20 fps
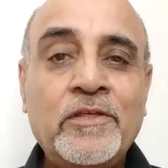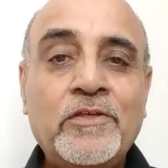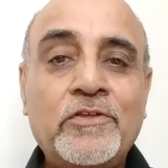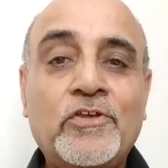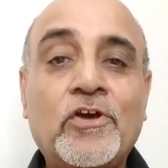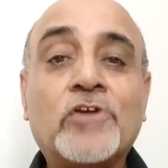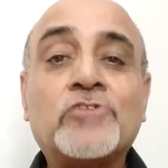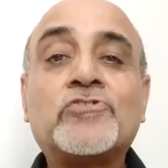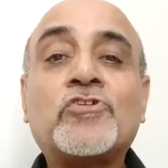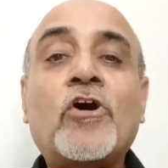
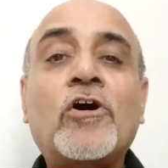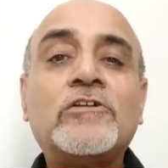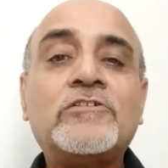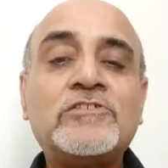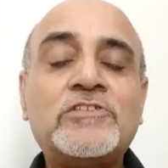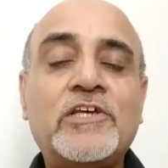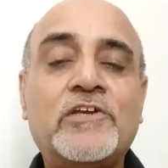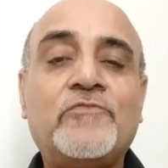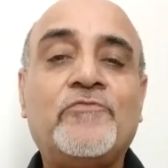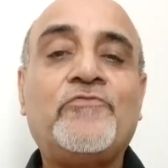Your
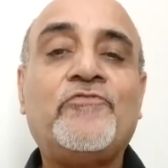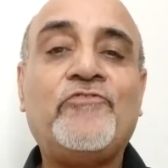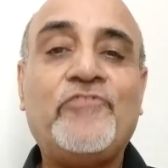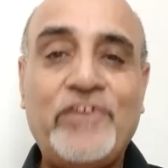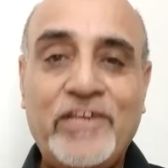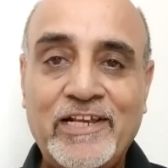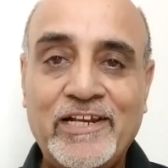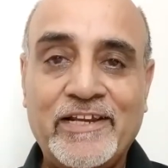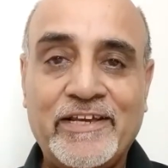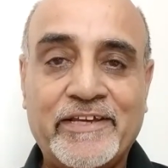thoughts and
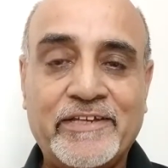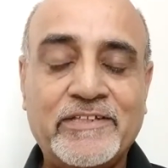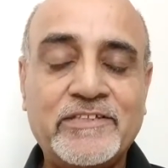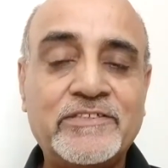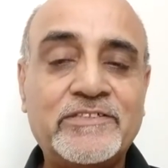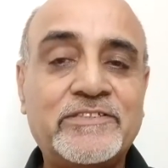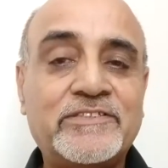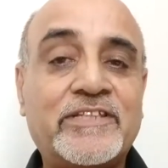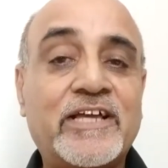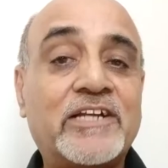
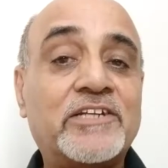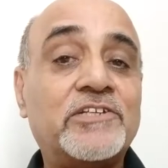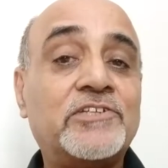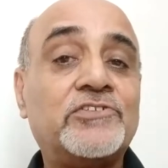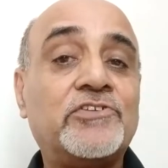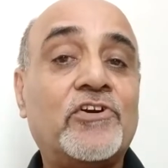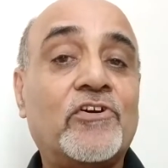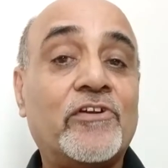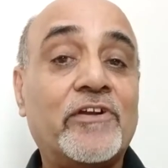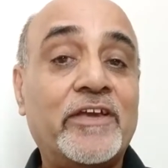feelings, that is
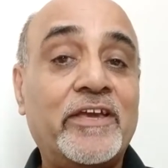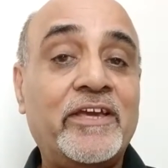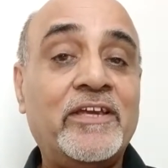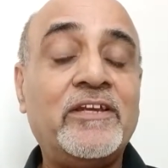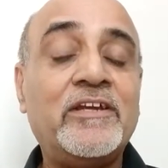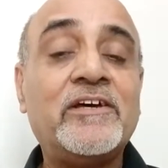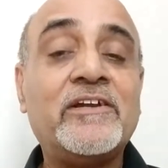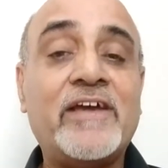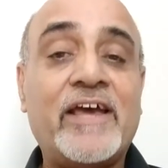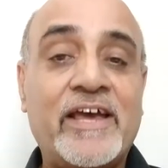your
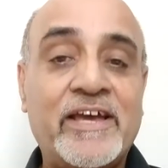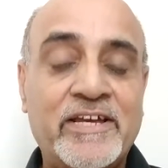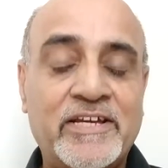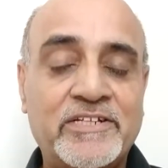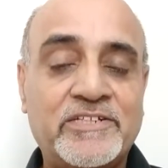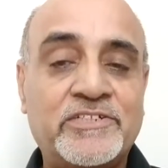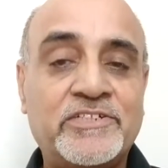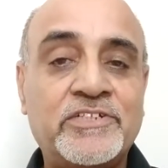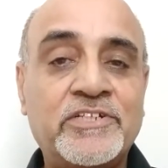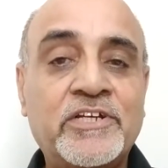inner
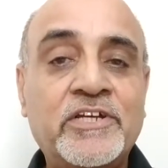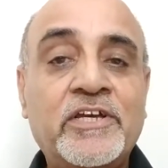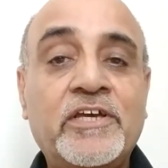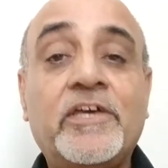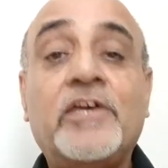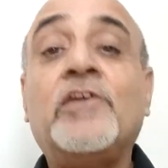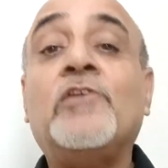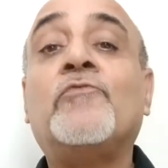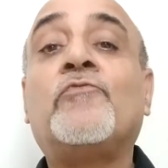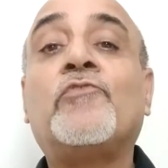edge,
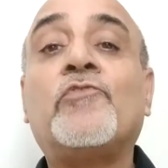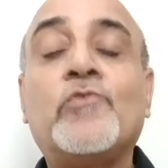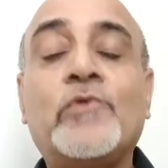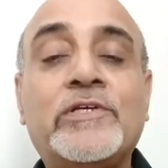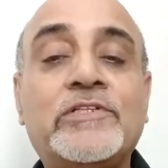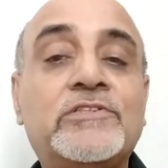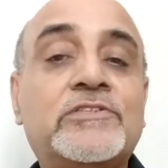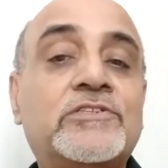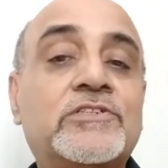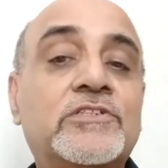
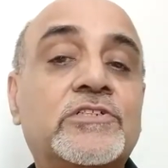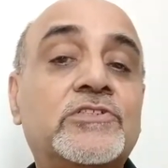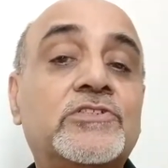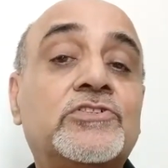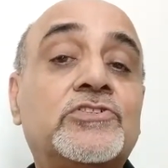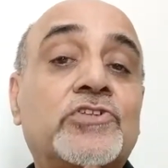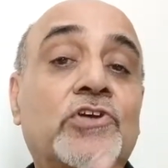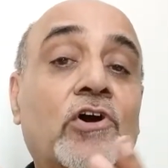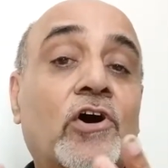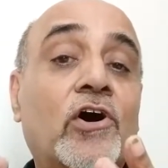
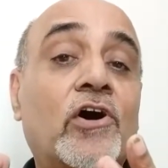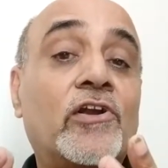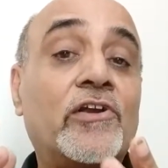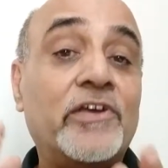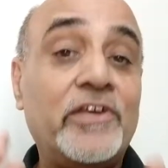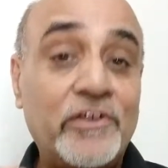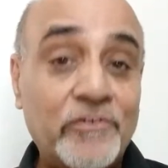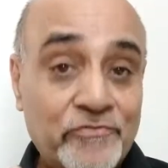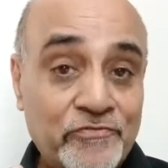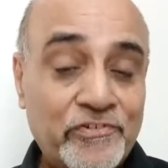influences your
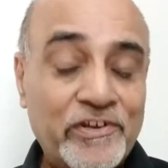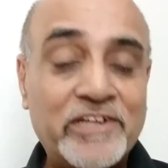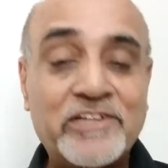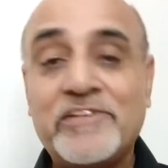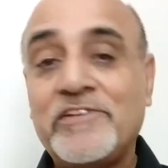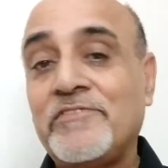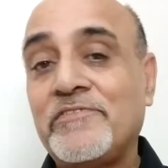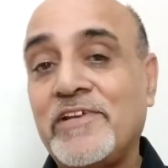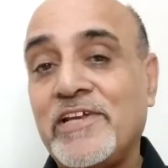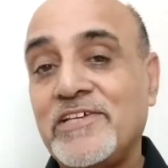
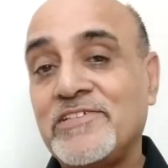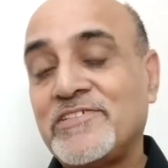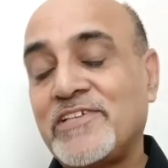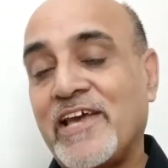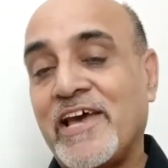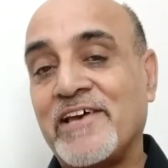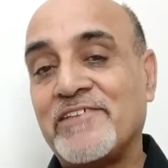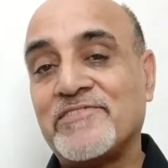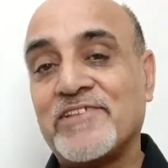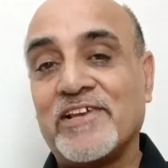effectiveness
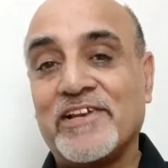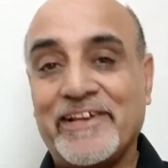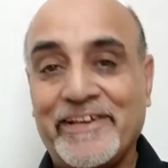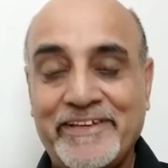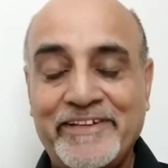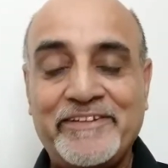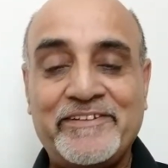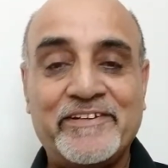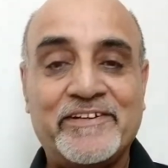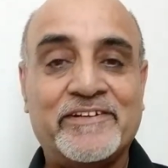as a
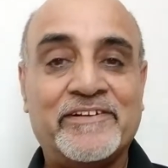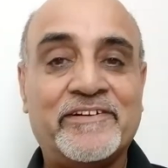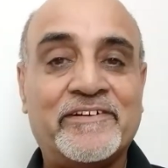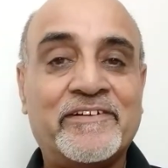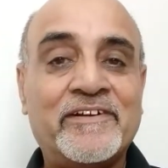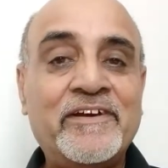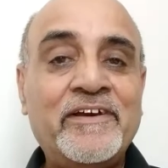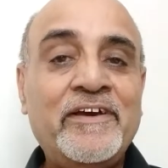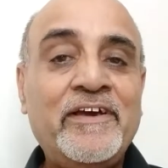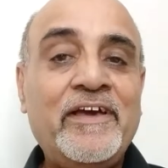
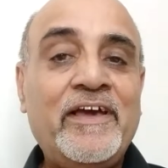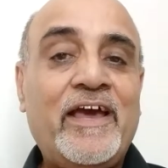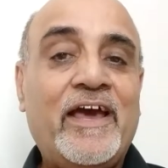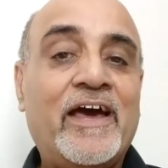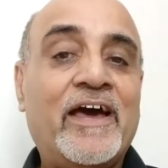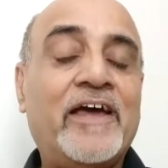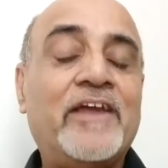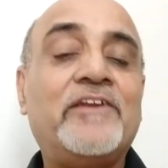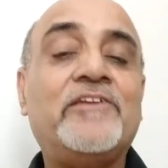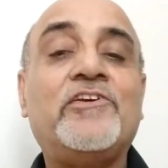leader,
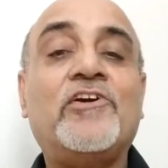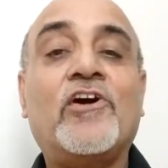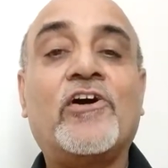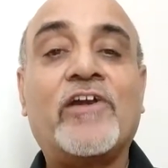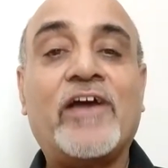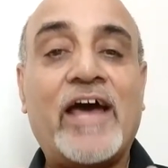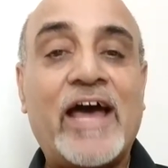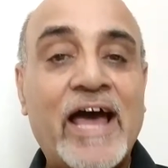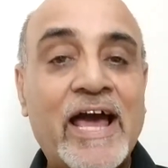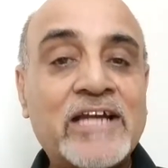and
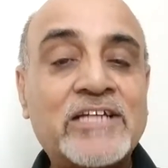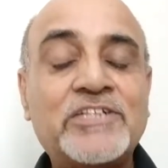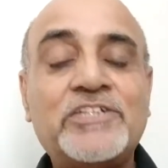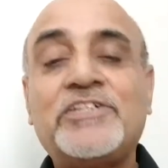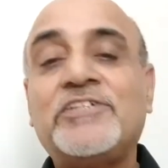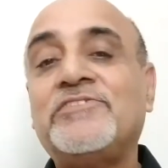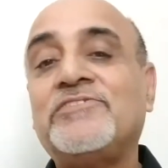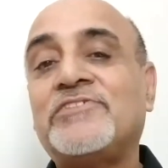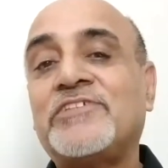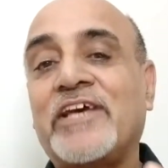your
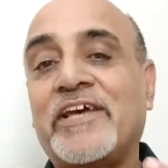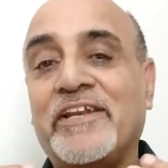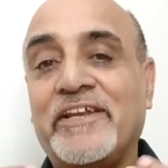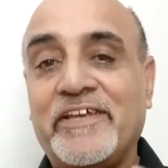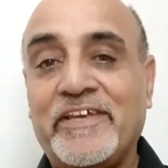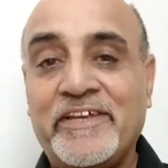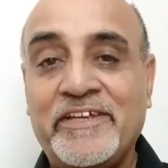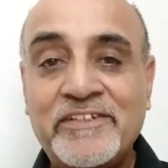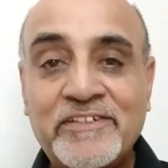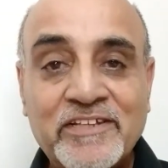actions and
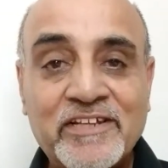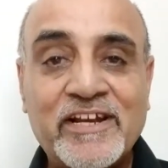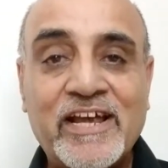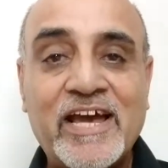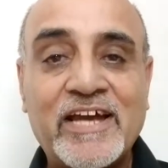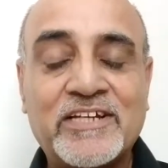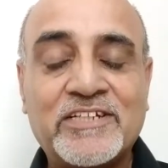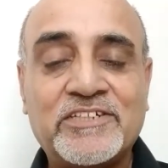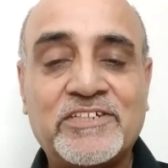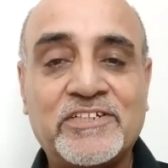
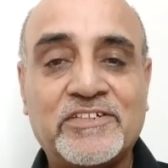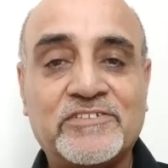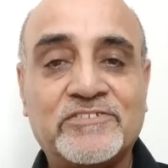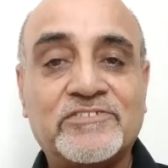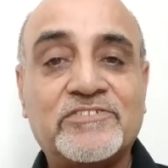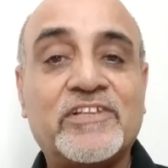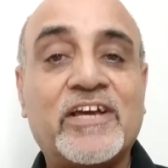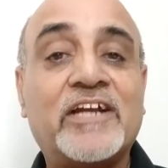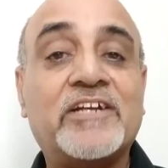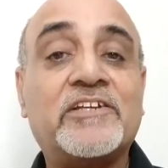
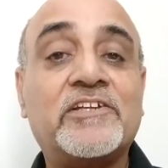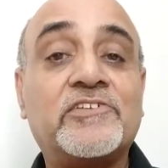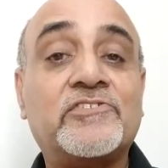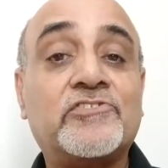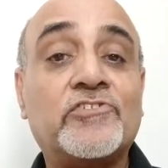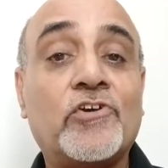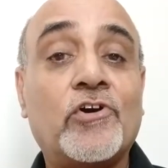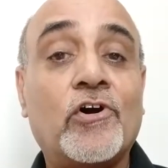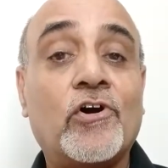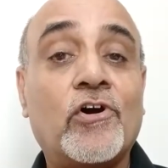interactions, that is
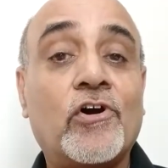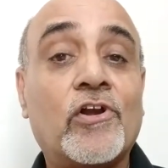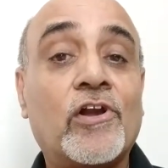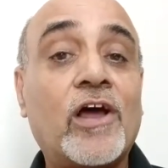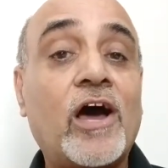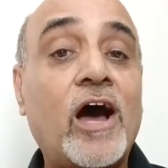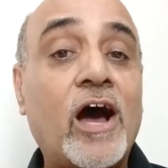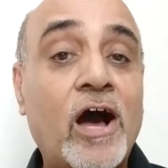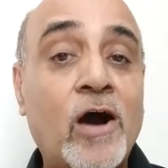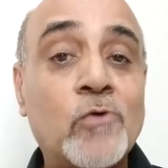
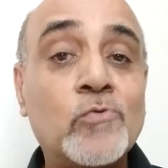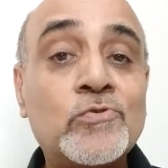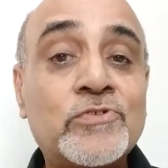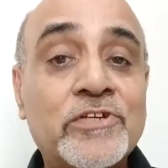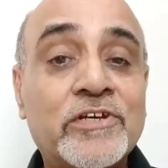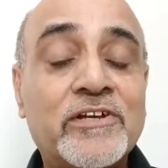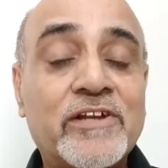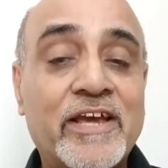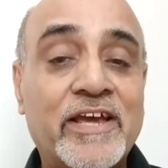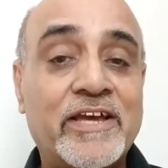your
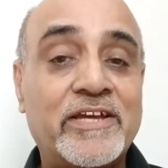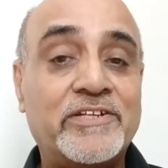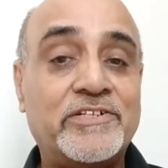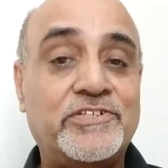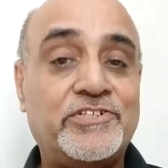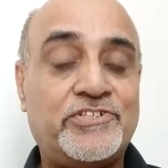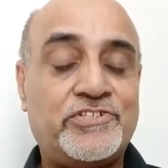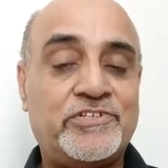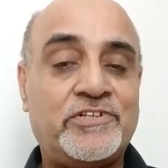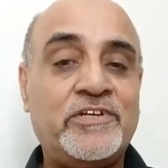outer
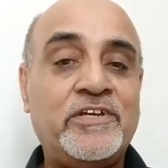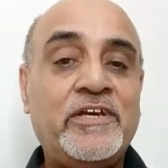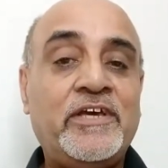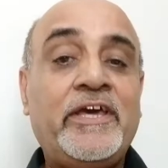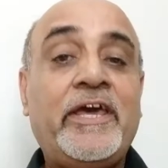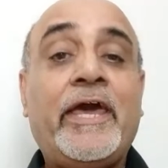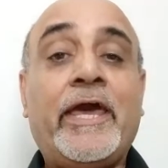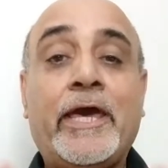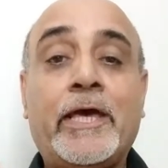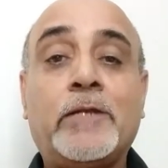edge,
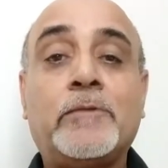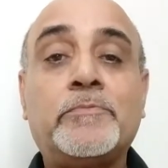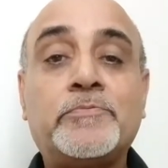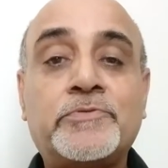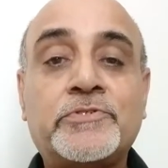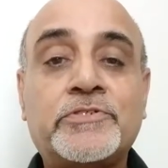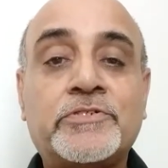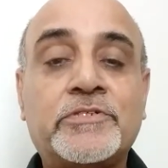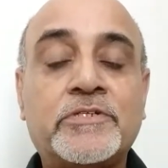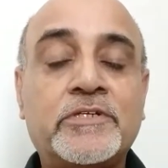
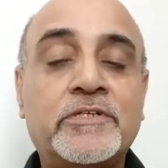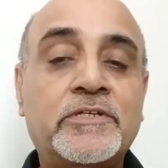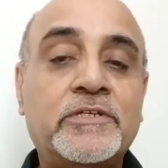helps